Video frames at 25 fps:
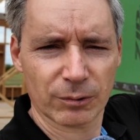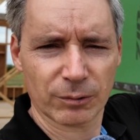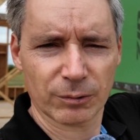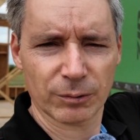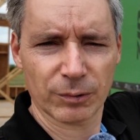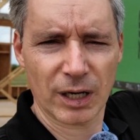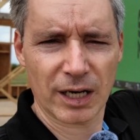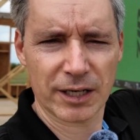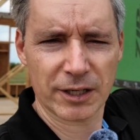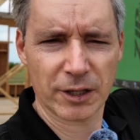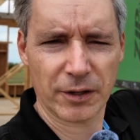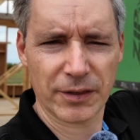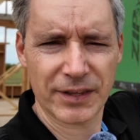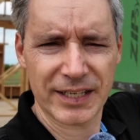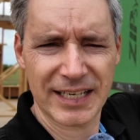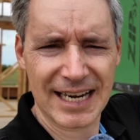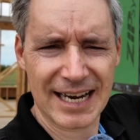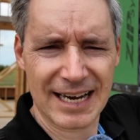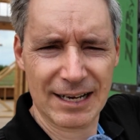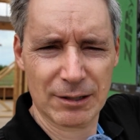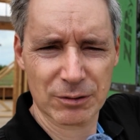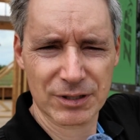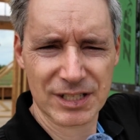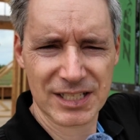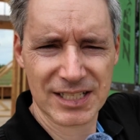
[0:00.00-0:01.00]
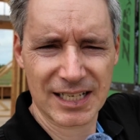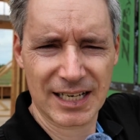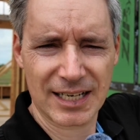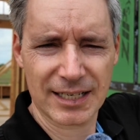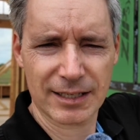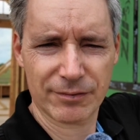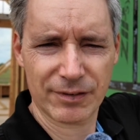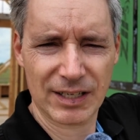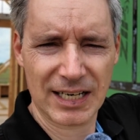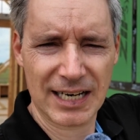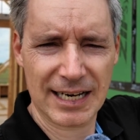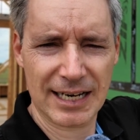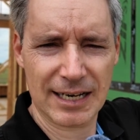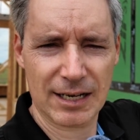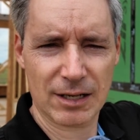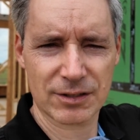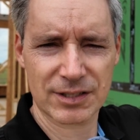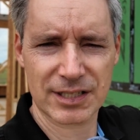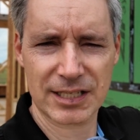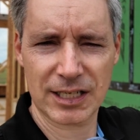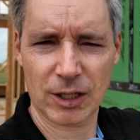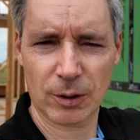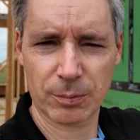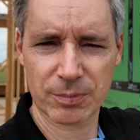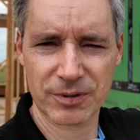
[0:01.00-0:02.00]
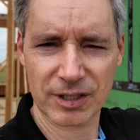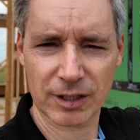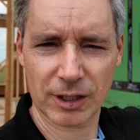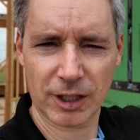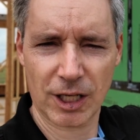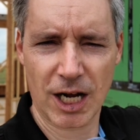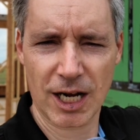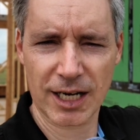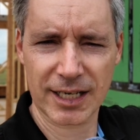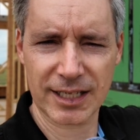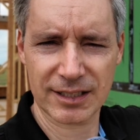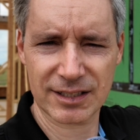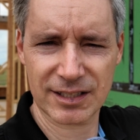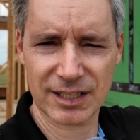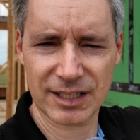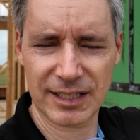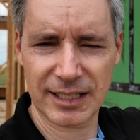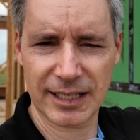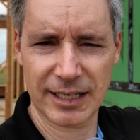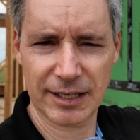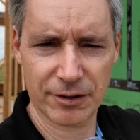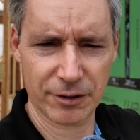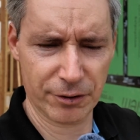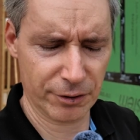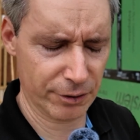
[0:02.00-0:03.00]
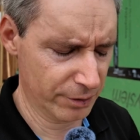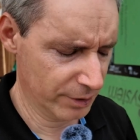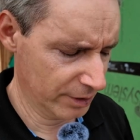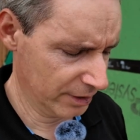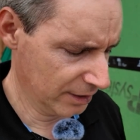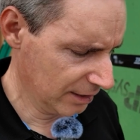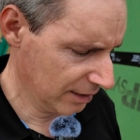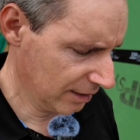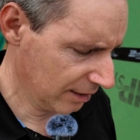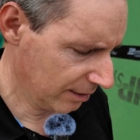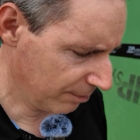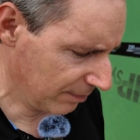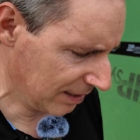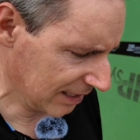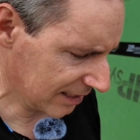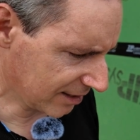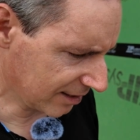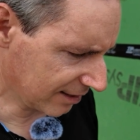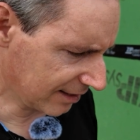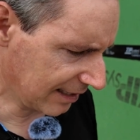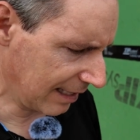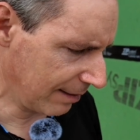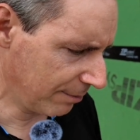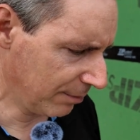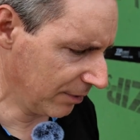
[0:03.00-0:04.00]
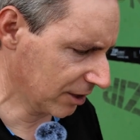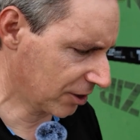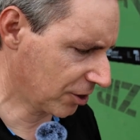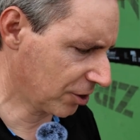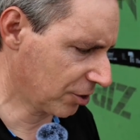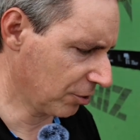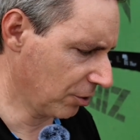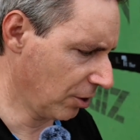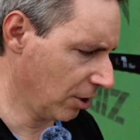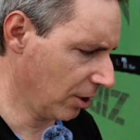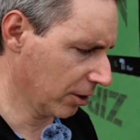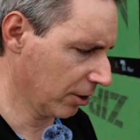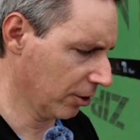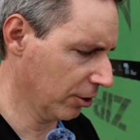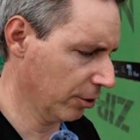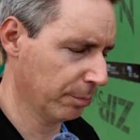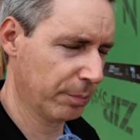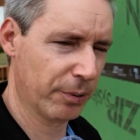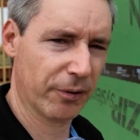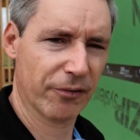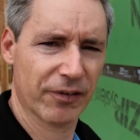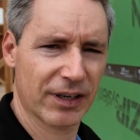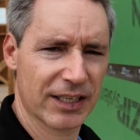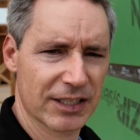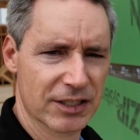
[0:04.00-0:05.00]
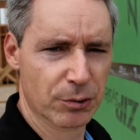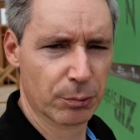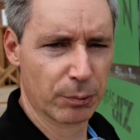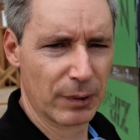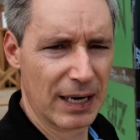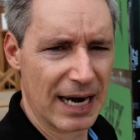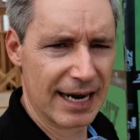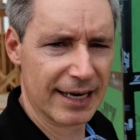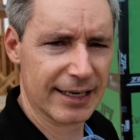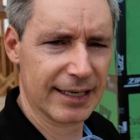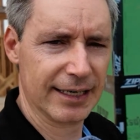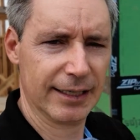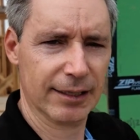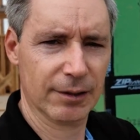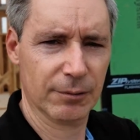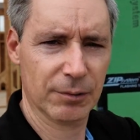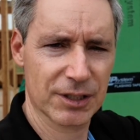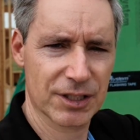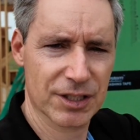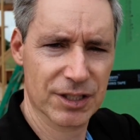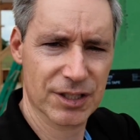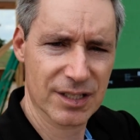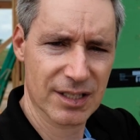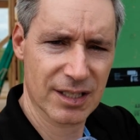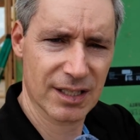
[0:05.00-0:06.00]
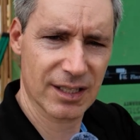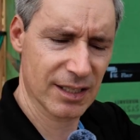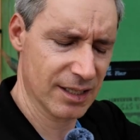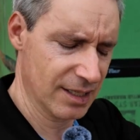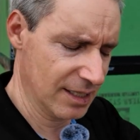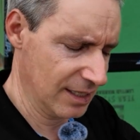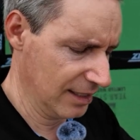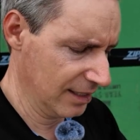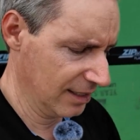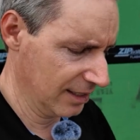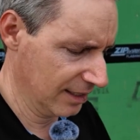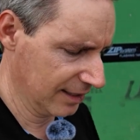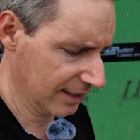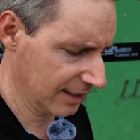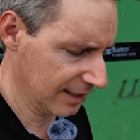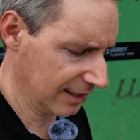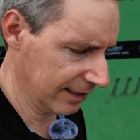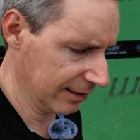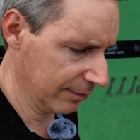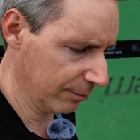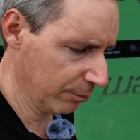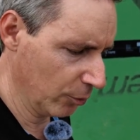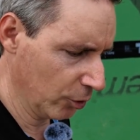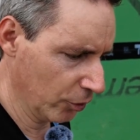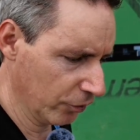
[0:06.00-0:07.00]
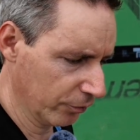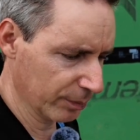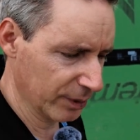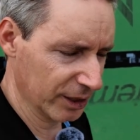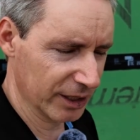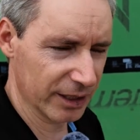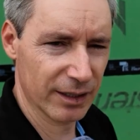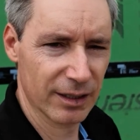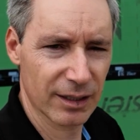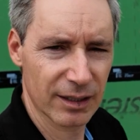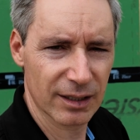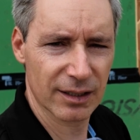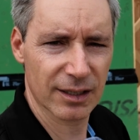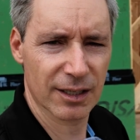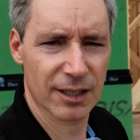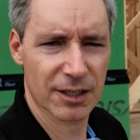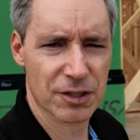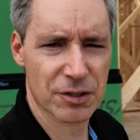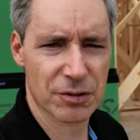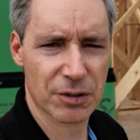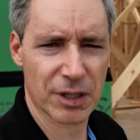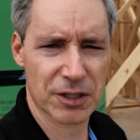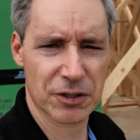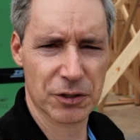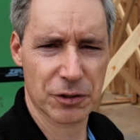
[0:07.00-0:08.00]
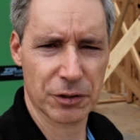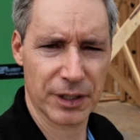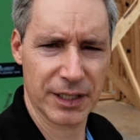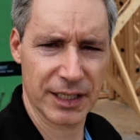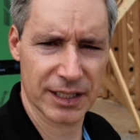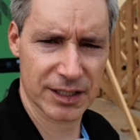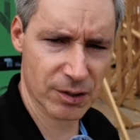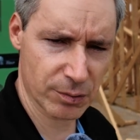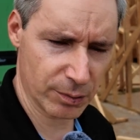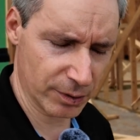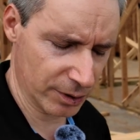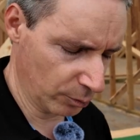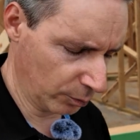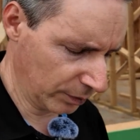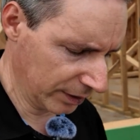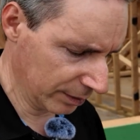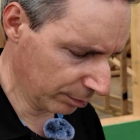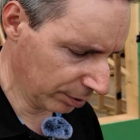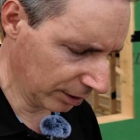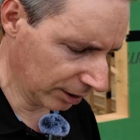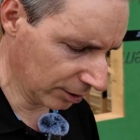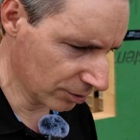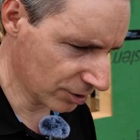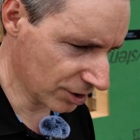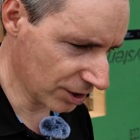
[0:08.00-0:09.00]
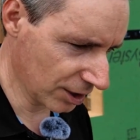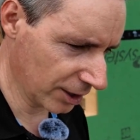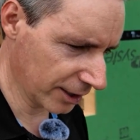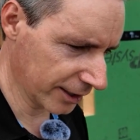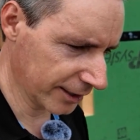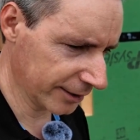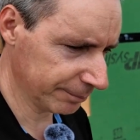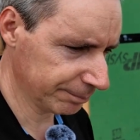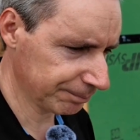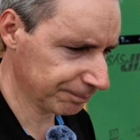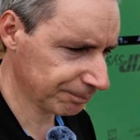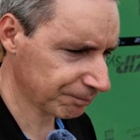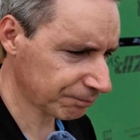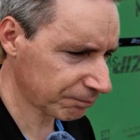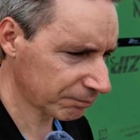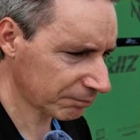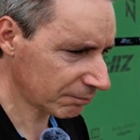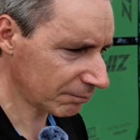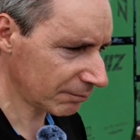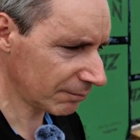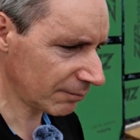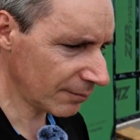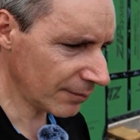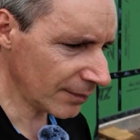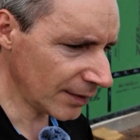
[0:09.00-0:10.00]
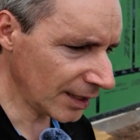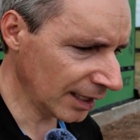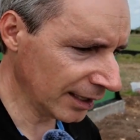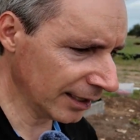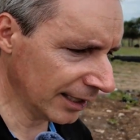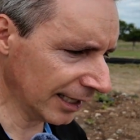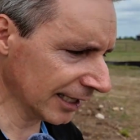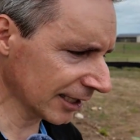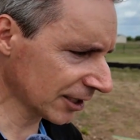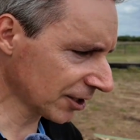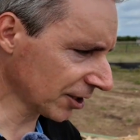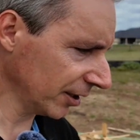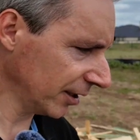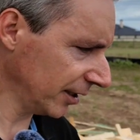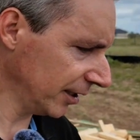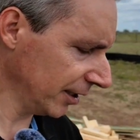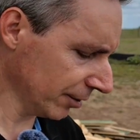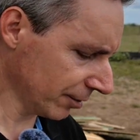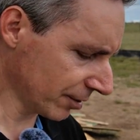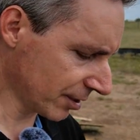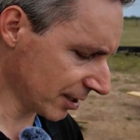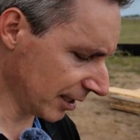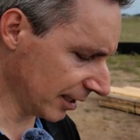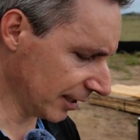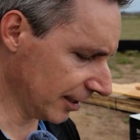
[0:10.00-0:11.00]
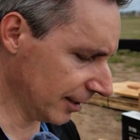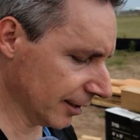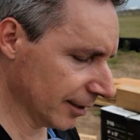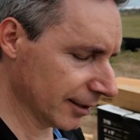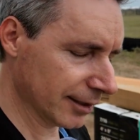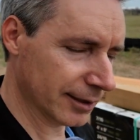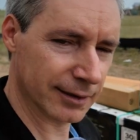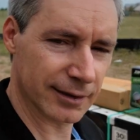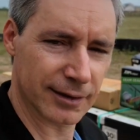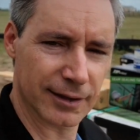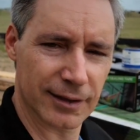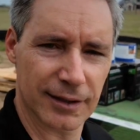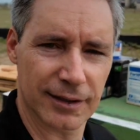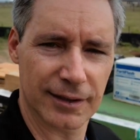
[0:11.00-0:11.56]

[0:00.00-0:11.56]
run on the outside of a house, helps lock it together, makes it that much stronger, prevents racking, which is the kind of movement a structure gets when the wind blows on it. And actually, here's a